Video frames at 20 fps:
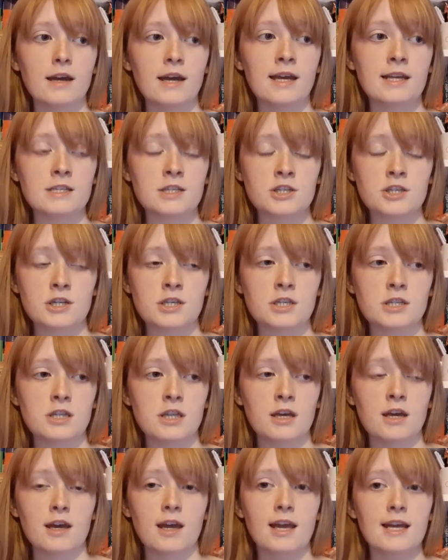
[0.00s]
It's just
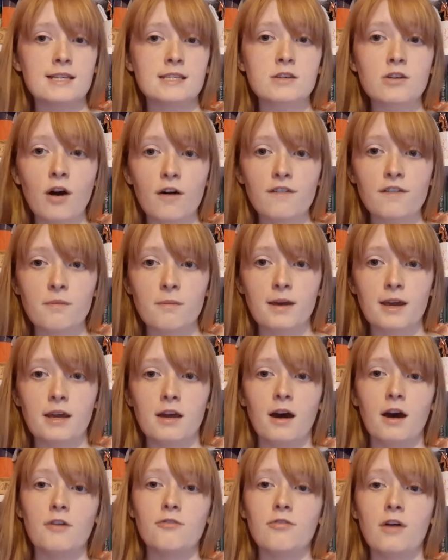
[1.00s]
that it's not for
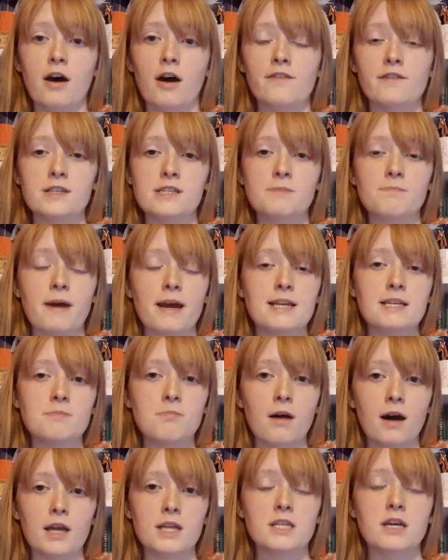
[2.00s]
me. I'd rather
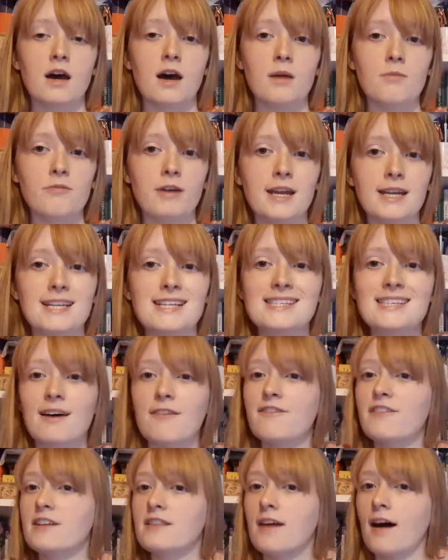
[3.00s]
spend my time reading
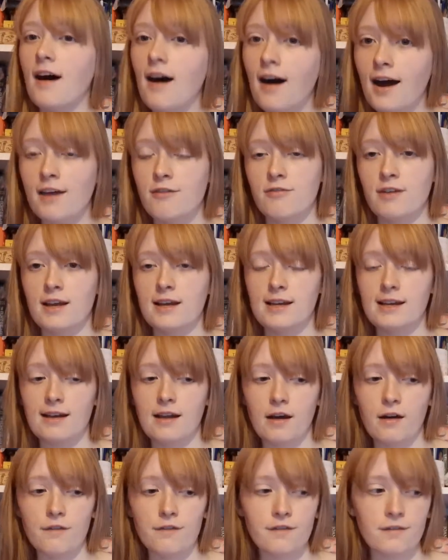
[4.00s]
something that I really
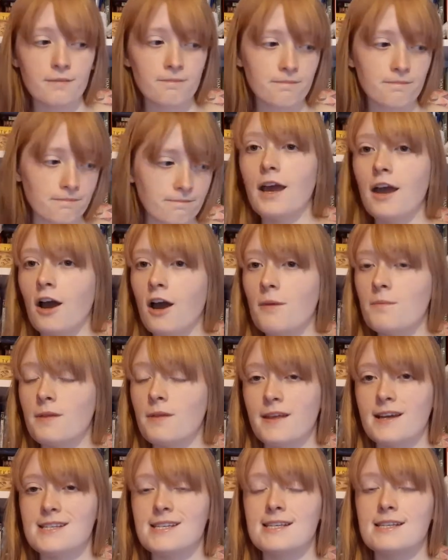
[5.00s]
love. I hope
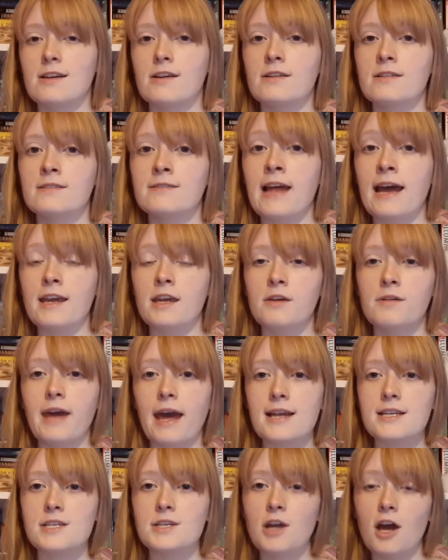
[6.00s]
that this has let you
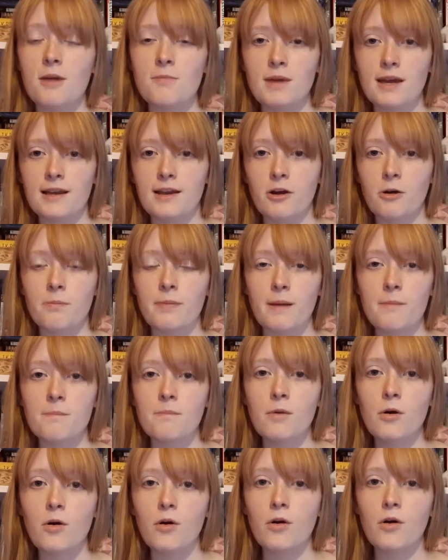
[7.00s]
get to know me a little bit
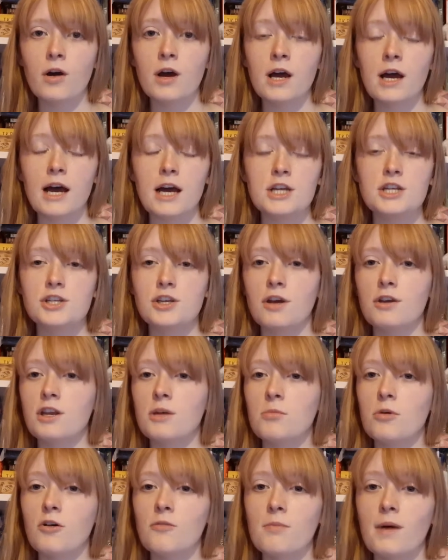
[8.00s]
more, has shown
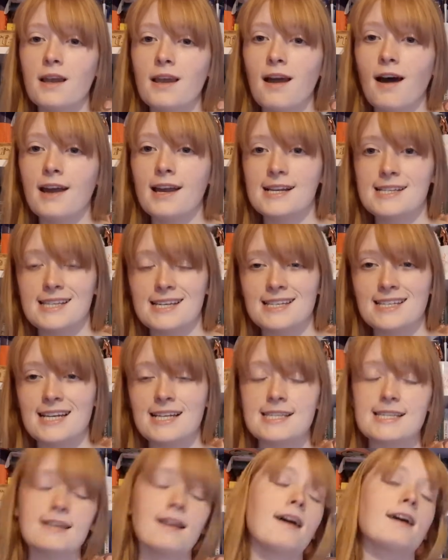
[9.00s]
you more of my likes and
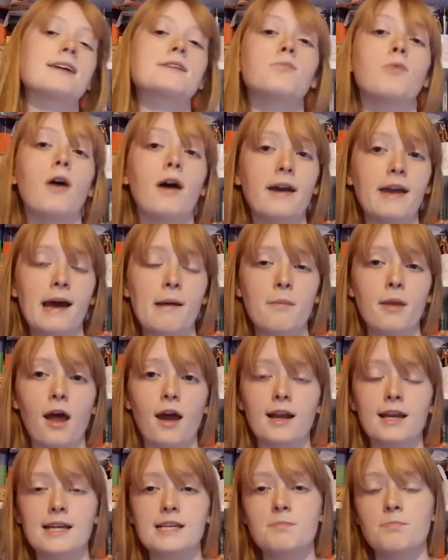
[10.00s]
dislikes, what I am
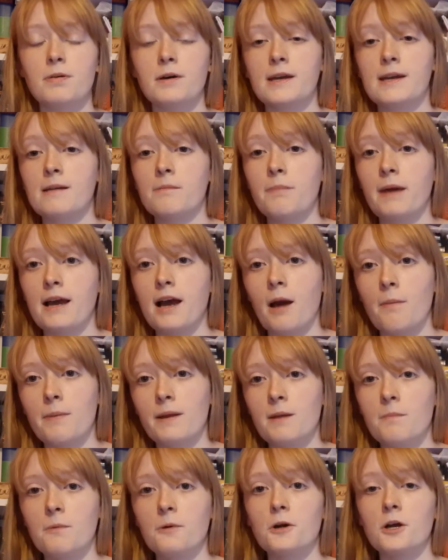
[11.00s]
likely to pick up
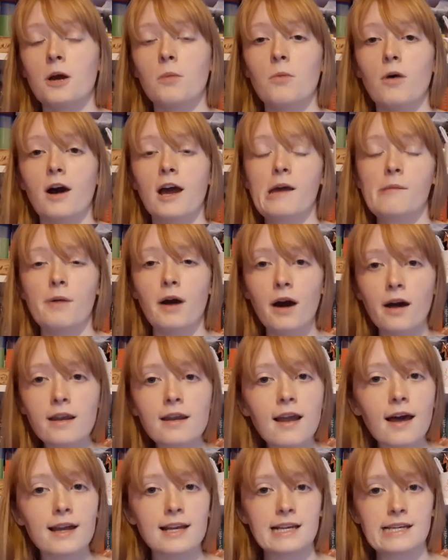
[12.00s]
in a book and what I am
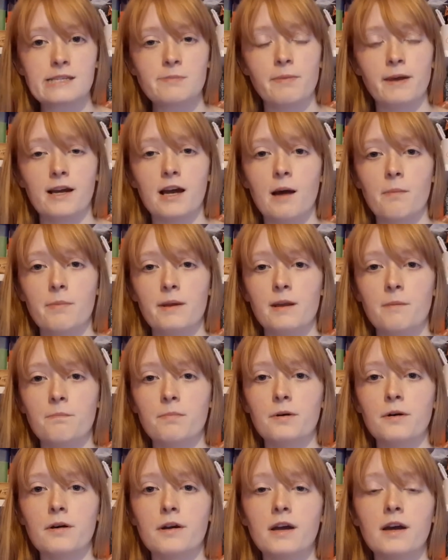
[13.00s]
unlikely to pick up in a
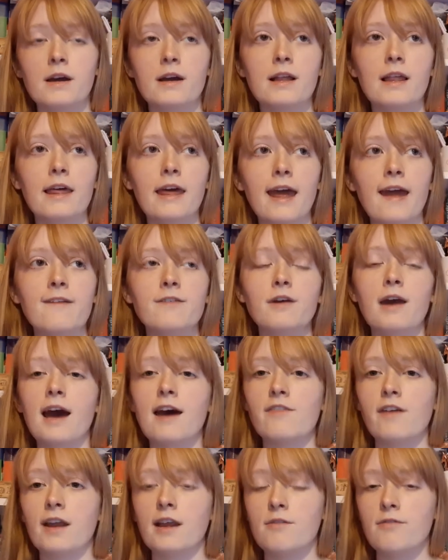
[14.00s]
book. If you
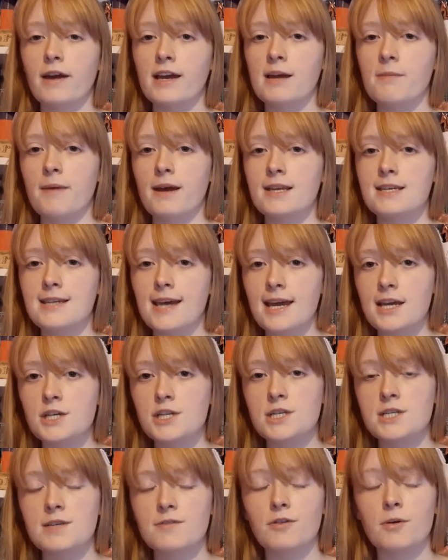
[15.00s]
have any
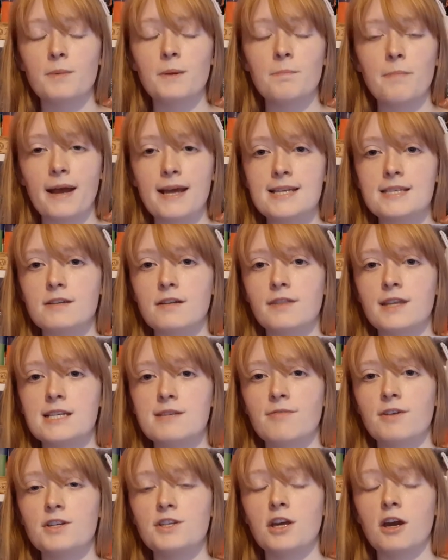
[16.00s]
recommendations for me based on
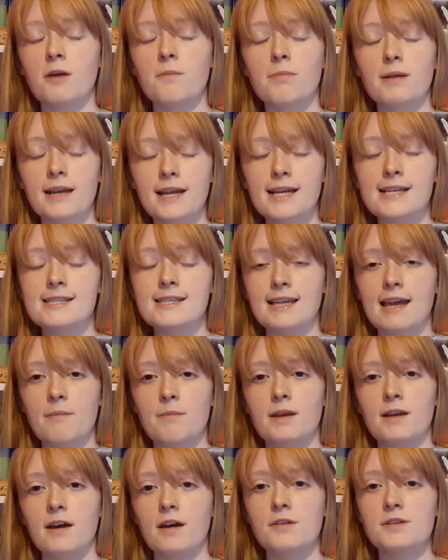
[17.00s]
this video, please let
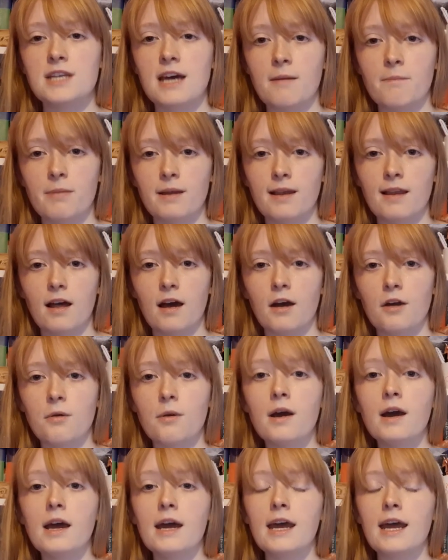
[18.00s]
me know down
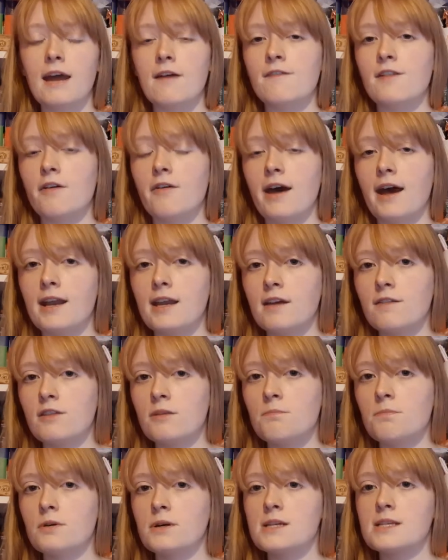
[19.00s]
below. If there are any of
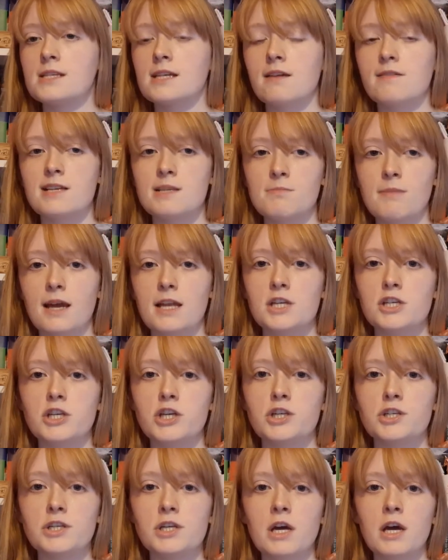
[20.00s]
the book series
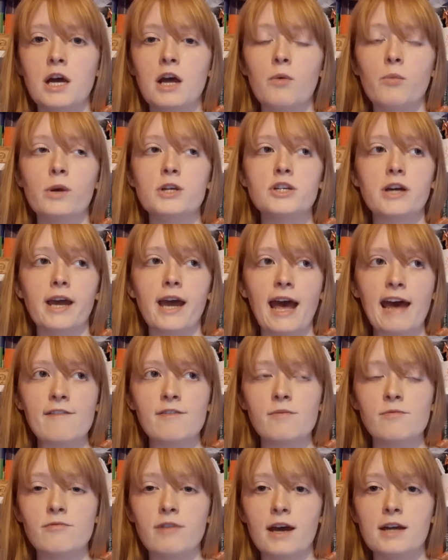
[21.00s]
mentioned which I
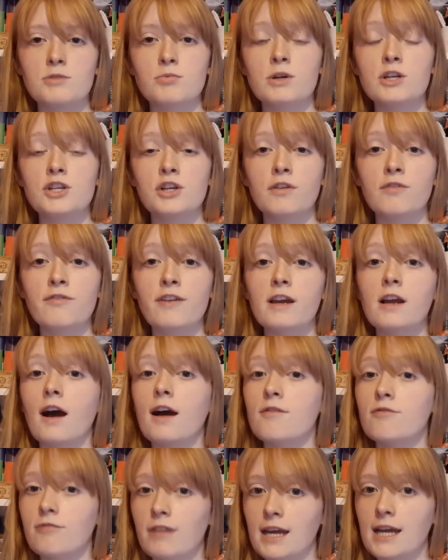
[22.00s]
haven't read, which you think
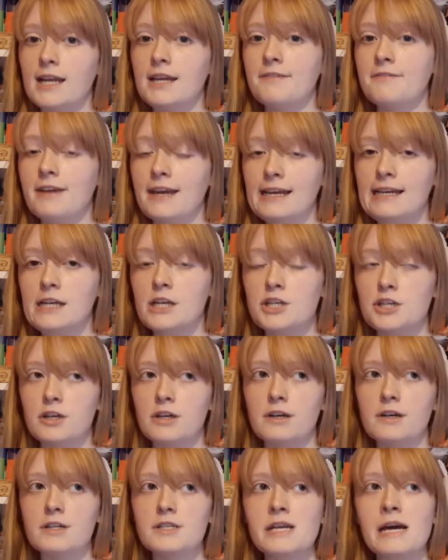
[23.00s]
I really, really
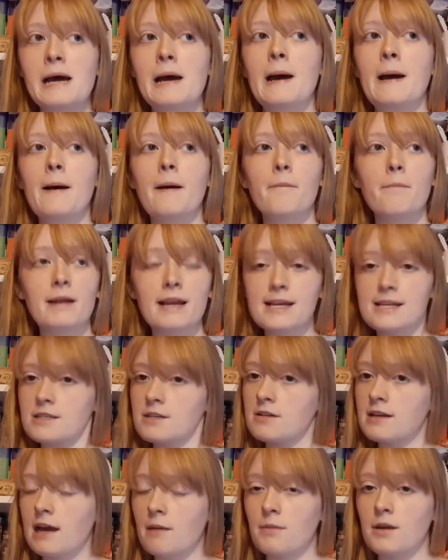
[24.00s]
should, please
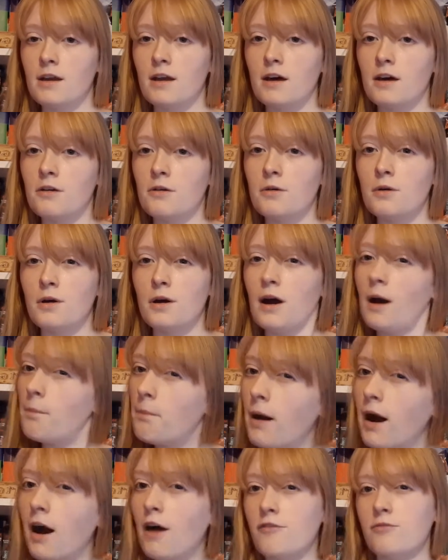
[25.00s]
do let me know,
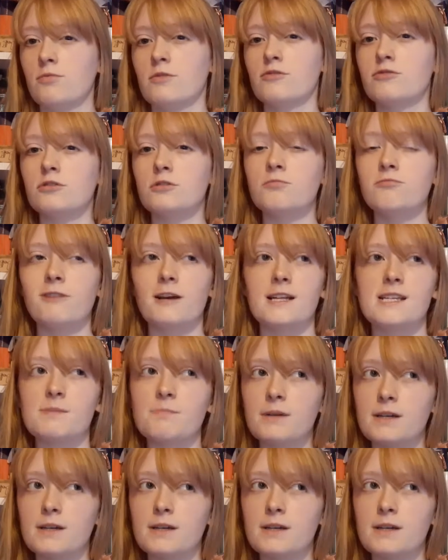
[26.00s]
apart from Cruel Prince,